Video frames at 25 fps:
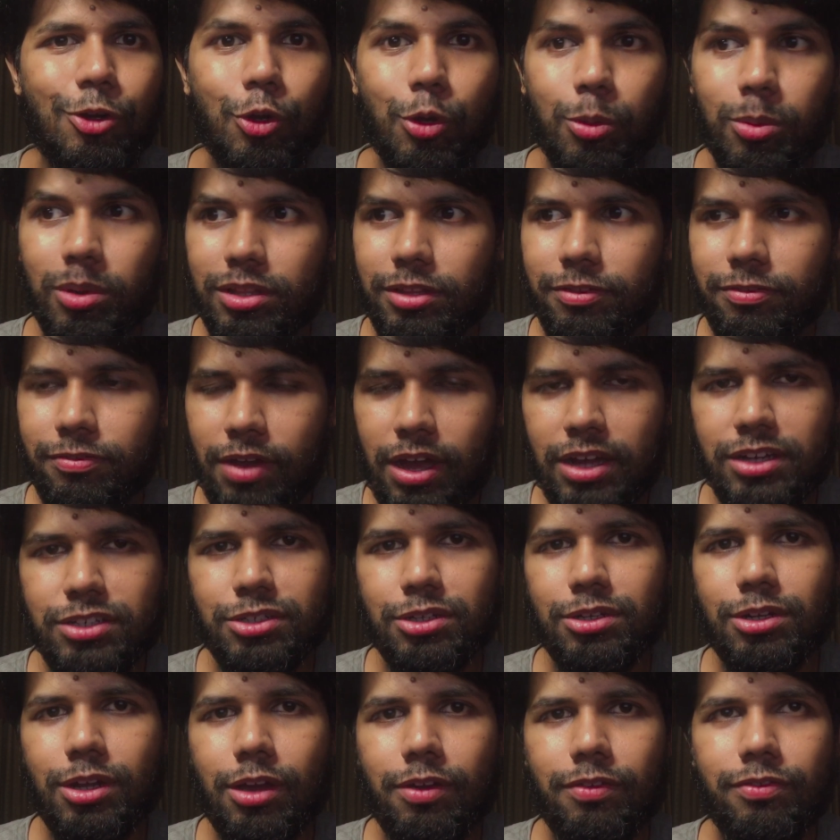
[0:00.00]
Knew about the
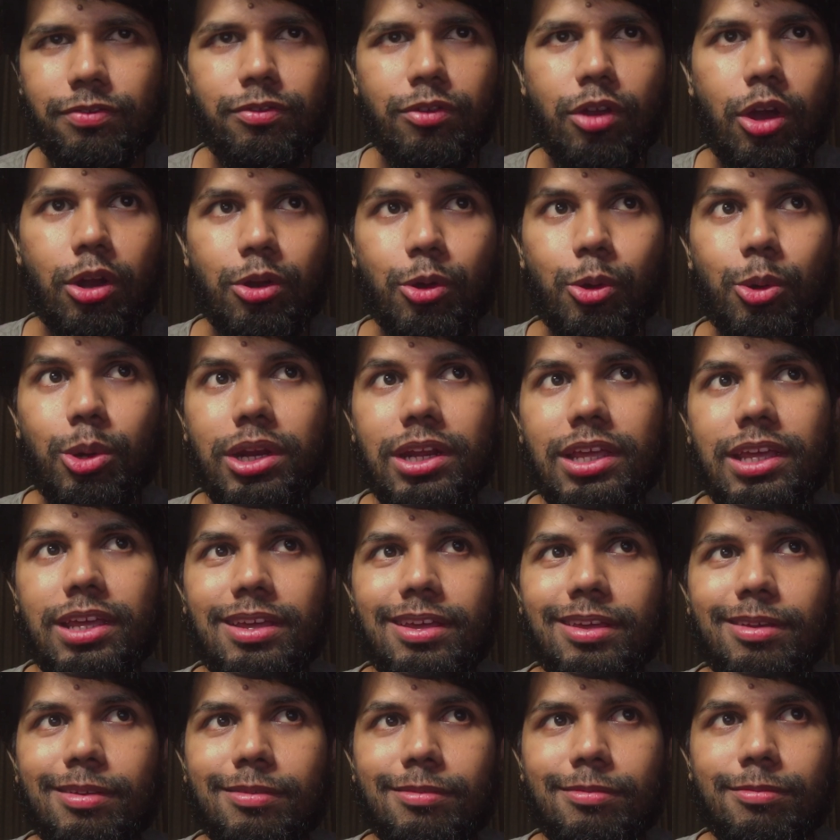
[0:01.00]
function of not
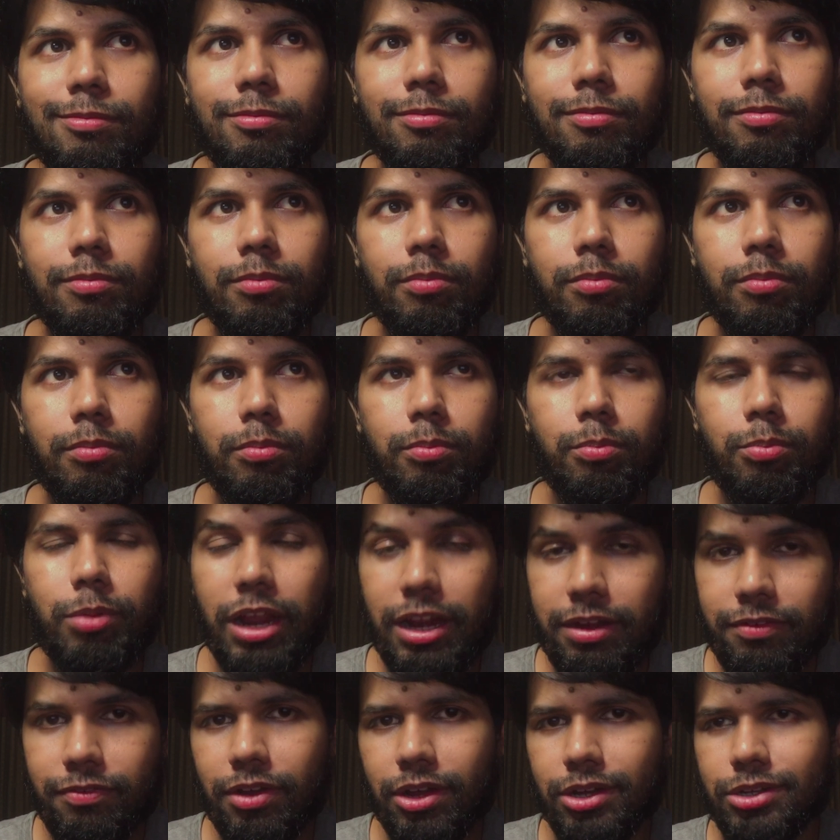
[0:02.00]
only
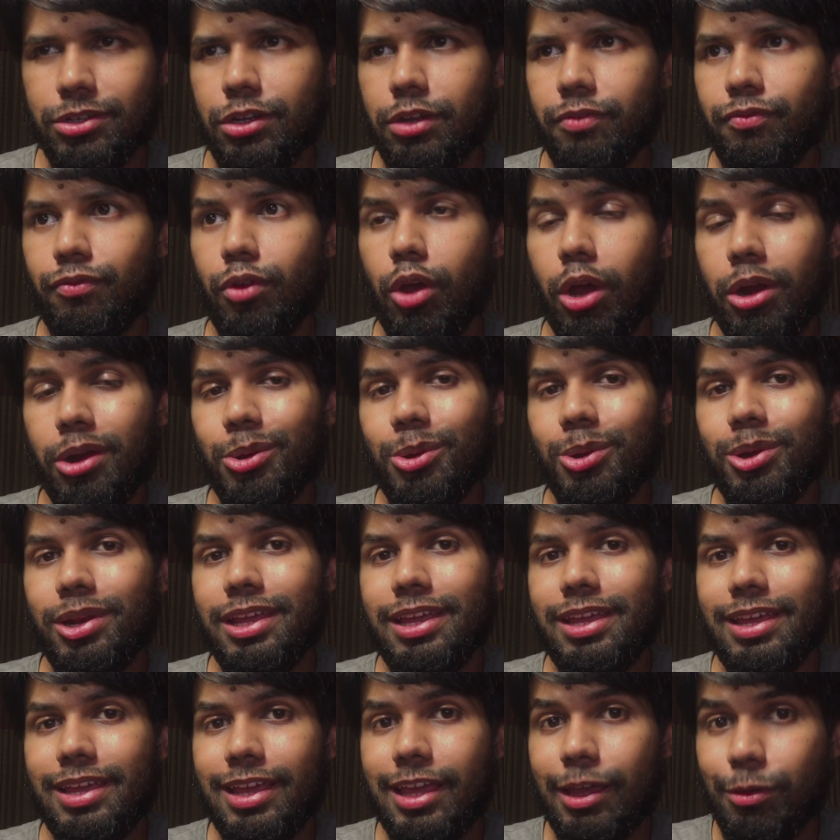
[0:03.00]
brain function of not
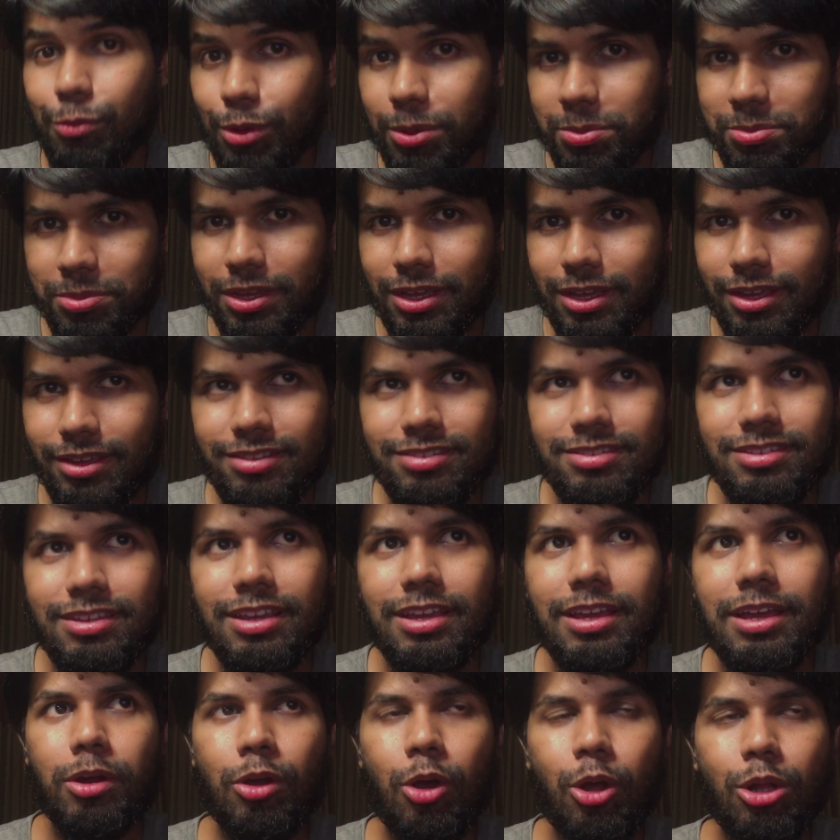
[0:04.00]
only human beings,
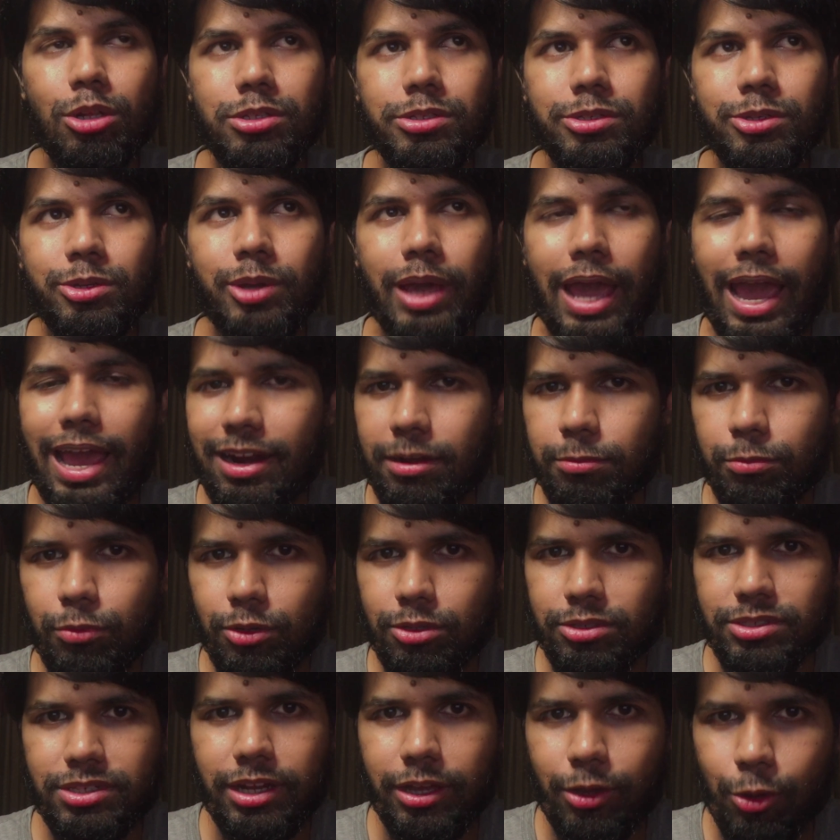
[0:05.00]
but also
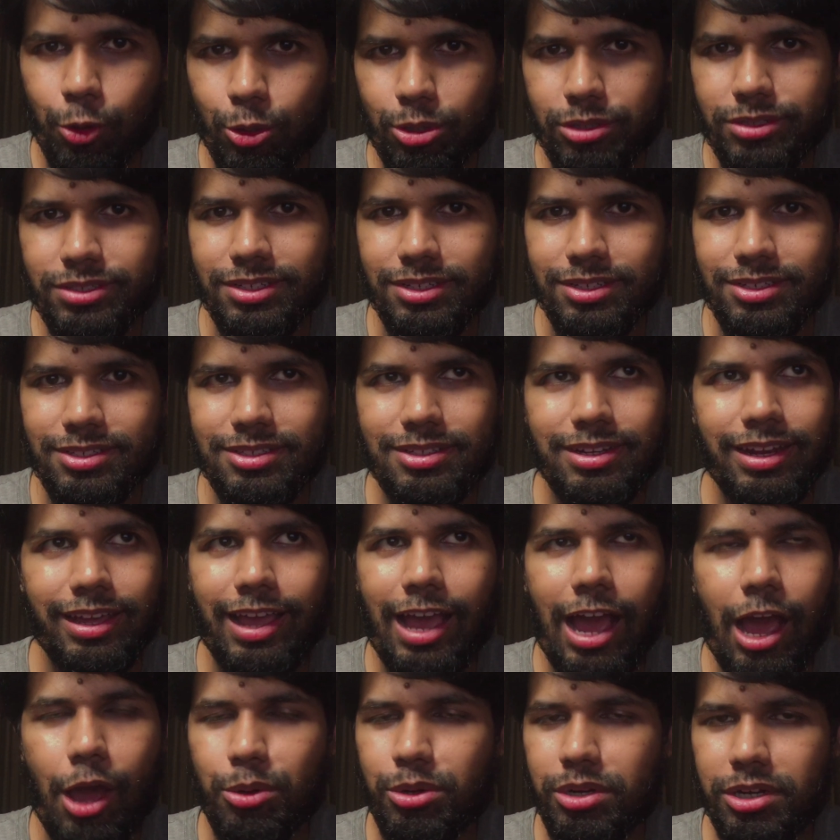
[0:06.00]
animals like horses?
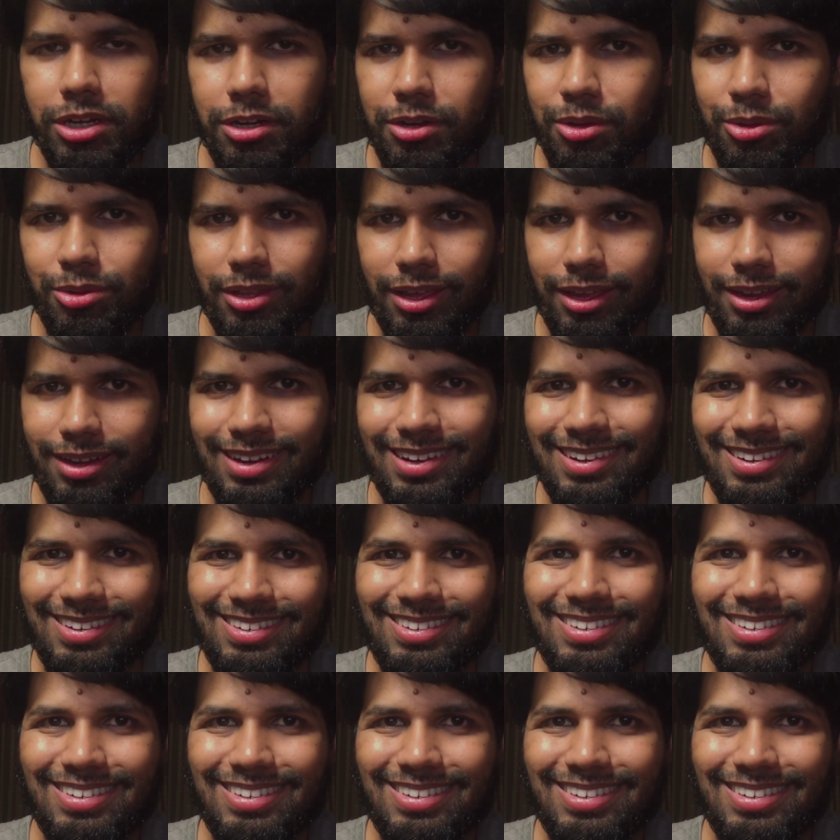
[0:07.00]
Like, how do you know that?